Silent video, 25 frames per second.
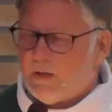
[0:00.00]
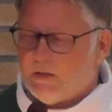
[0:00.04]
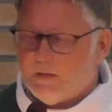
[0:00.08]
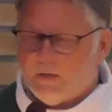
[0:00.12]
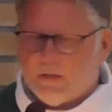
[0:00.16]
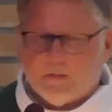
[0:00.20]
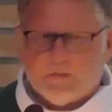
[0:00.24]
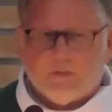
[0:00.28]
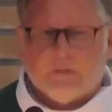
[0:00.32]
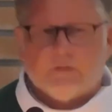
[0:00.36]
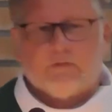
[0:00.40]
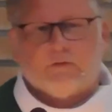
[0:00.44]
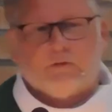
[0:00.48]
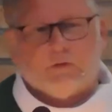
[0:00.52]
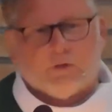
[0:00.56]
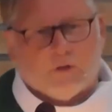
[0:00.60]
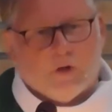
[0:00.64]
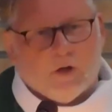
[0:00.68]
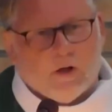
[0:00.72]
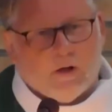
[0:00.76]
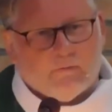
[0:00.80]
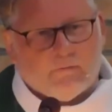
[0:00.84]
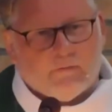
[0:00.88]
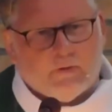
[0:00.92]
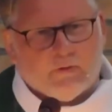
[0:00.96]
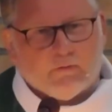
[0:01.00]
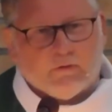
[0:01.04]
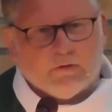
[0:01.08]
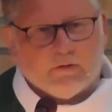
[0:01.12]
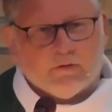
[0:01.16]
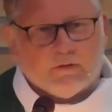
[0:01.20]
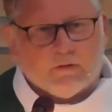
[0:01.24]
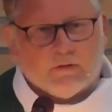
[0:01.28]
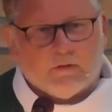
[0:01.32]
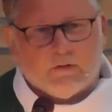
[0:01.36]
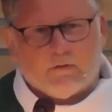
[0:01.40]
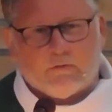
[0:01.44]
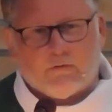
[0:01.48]
and then just took off out
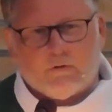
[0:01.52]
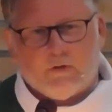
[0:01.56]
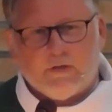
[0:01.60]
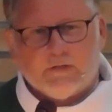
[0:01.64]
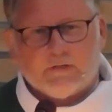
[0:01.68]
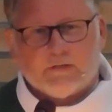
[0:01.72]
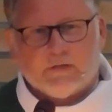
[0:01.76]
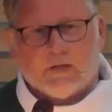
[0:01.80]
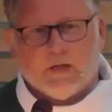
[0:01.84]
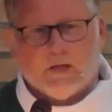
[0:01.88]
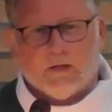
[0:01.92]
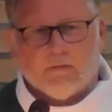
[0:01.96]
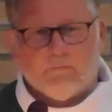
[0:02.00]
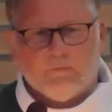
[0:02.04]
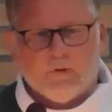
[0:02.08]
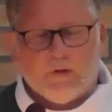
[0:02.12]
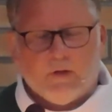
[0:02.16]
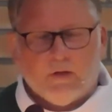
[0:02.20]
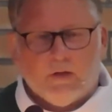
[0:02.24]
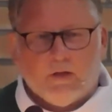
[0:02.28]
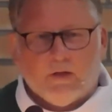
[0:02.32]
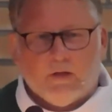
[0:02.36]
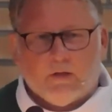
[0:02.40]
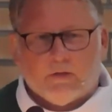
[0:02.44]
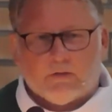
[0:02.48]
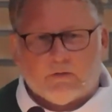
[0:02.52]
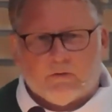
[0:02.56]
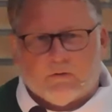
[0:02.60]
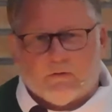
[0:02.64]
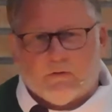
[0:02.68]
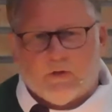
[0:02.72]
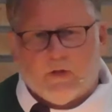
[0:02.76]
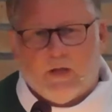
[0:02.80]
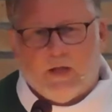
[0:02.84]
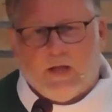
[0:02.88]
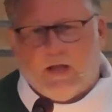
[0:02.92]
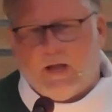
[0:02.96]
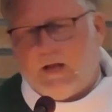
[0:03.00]
into the trees again. So,
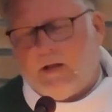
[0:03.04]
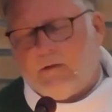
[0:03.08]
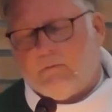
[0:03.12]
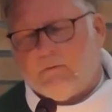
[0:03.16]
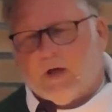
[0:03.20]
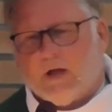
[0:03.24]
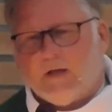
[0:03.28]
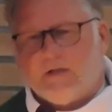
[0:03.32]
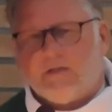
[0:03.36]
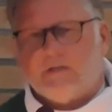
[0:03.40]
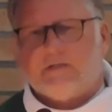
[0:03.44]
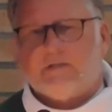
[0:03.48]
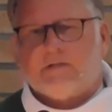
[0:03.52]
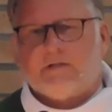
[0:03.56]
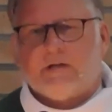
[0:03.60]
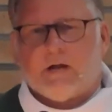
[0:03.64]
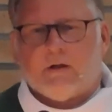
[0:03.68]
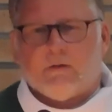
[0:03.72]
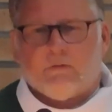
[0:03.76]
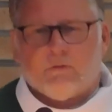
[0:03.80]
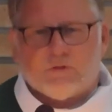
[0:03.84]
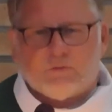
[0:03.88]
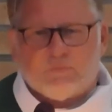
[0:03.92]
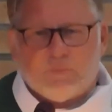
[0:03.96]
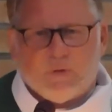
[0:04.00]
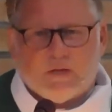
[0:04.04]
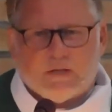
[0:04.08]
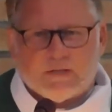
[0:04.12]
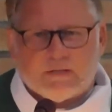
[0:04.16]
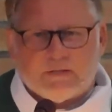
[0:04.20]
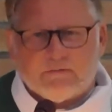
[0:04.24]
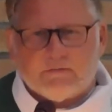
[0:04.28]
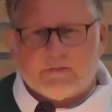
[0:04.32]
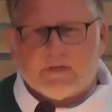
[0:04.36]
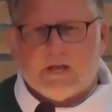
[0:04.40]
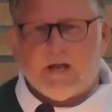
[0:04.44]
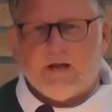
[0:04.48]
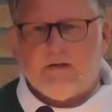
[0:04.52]
anyway, I just share those
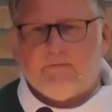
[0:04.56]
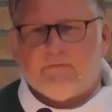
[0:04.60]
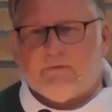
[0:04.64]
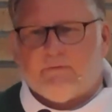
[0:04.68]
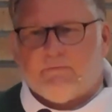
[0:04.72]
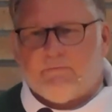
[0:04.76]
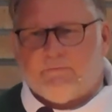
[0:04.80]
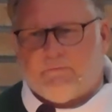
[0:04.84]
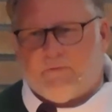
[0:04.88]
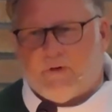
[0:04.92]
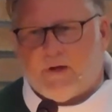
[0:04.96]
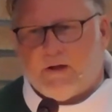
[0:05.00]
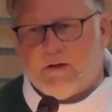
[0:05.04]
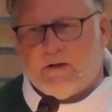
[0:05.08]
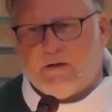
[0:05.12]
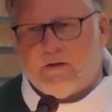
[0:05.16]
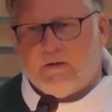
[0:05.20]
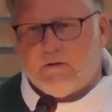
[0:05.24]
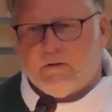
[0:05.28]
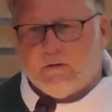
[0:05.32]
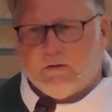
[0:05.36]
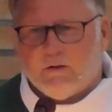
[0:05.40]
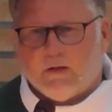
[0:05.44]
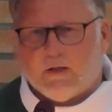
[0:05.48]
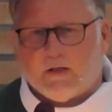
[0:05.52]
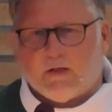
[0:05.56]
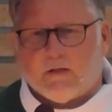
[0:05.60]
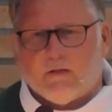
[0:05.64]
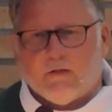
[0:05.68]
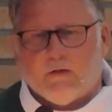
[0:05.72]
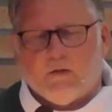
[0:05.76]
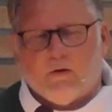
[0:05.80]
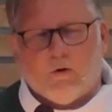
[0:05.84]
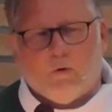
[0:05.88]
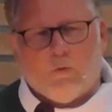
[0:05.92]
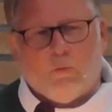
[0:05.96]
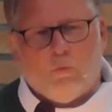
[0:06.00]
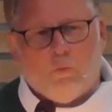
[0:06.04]
because there's kind of a fun
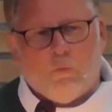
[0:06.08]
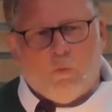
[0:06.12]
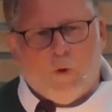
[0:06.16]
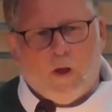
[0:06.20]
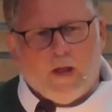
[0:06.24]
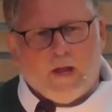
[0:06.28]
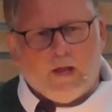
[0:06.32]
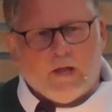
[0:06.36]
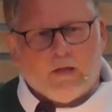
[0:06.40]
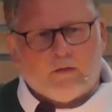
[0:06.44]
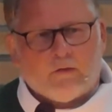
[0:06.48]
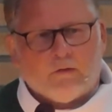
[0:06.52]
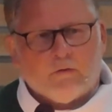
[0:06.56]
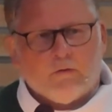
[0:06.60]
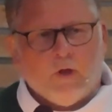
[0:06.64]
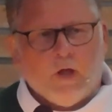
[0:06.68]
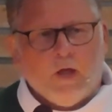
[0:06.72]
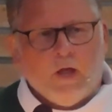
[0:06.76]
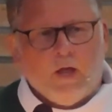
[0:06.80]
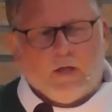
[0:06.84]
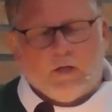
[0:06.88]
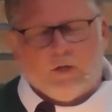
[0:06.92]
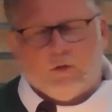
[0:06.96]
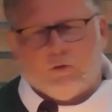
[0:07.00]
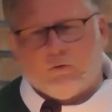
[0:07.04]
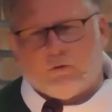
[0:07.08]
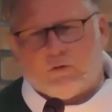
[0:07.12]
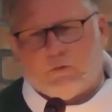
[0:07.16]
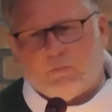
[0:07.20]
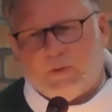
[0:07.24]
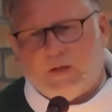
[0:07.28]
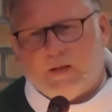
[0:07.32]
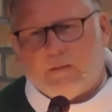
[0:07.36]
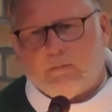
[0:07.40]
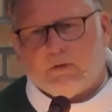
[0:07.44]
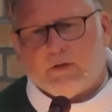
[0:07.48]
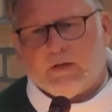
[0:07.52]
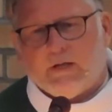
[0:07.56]
way to, you know, to
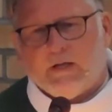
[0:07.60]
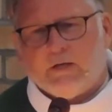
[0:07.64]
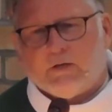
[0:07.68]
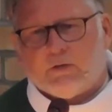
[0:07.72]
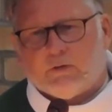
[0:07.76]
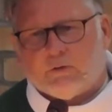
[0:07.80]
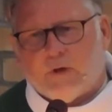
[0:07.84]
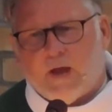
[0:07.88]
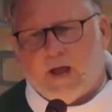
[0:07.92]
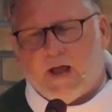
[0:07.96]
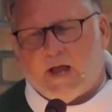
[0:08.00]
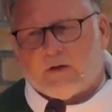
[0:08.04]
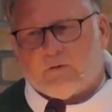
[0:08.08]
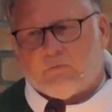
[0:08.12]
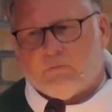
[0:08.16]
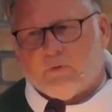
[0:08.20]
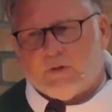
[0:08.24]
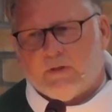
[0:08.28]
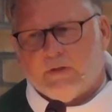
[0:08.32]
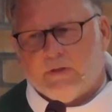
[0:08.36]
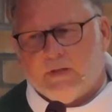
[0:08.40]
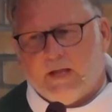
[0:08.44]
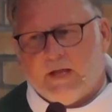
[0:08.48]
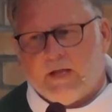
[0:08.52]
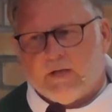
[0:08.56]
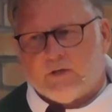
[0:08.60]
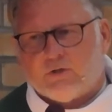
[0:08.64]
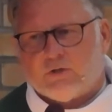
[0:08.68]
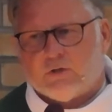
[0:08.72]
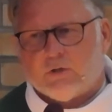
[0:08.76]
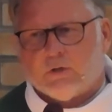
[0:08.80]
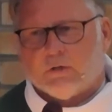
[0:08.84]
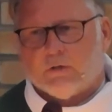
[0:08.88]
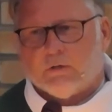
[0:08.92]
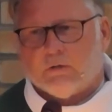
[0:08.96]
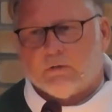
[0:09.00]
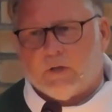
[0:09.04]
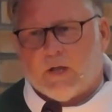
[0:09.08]
be able to interact with
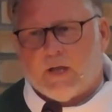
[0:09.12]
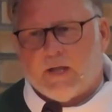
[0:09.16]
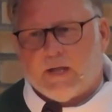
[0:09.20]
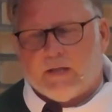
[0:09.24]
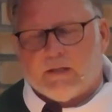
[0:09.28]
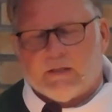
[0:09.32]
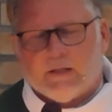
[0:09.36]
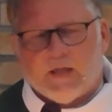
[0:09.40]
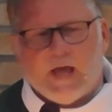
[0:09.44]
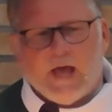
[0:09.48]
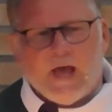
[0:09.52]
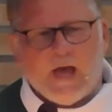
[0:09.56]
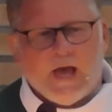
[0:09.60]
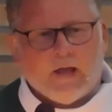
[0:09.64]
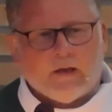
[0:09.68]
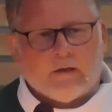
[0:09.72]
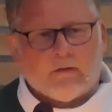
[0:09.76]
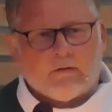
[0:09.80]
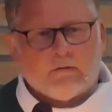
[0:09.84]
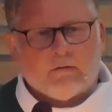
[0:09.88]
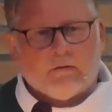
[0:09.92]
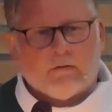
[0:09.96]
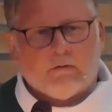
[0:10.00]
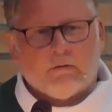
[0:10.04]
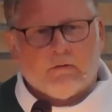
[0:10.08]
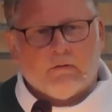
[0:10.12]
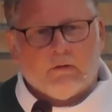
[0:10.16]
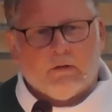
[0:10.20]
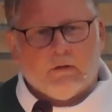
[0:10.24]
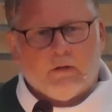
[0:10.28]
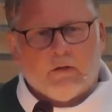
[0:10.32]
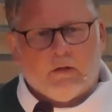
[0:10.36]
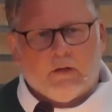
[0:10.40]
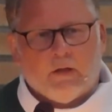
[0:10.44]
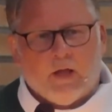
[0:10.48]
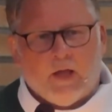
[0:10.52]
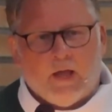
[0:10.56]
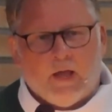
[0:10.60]
nature like that
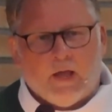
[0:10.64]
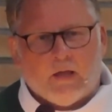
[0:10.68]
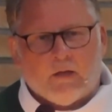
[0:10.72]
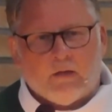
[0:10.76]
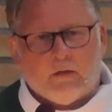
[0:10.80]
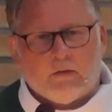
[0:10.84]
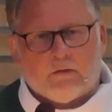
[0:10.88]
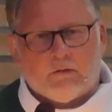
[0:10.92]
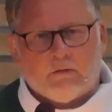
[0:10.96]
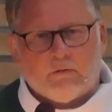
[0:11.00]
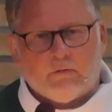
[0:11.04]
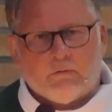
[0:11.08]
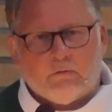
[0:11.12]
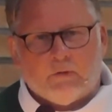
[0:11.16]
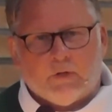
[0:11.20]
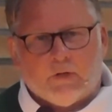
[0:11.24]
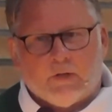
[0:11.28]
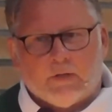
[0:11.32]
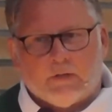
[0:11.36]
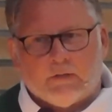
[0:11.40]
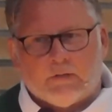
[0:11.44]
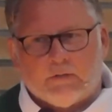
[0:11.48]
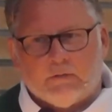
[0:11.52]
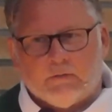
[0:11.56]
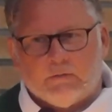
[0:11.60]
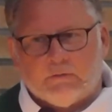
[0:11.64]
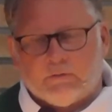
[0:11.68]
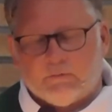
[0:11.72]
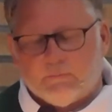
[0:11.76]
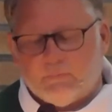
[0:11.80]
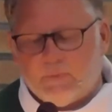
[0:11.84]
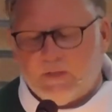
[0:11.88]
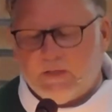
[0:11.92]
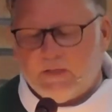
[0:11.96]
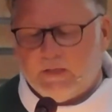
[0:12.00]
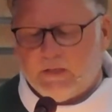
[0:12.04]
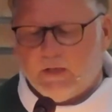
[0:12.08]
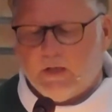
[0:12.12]
and to, uh, to, to
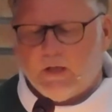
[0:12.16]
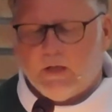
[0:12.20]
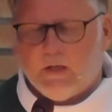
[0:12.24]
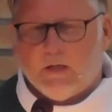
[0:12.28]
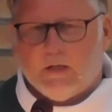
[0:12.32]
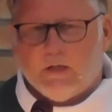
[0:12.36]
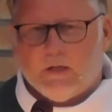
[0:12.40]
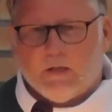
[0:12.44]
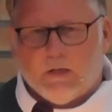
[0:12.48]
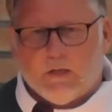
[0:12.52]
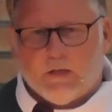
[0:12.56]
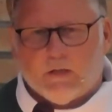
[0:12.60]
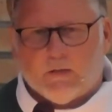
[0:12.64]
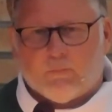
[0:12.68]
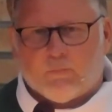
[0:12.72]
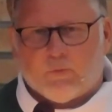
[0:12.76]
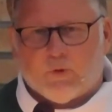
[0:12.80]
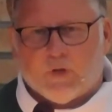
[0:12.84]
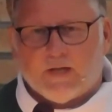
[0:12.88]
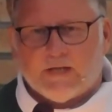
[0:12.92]
be in a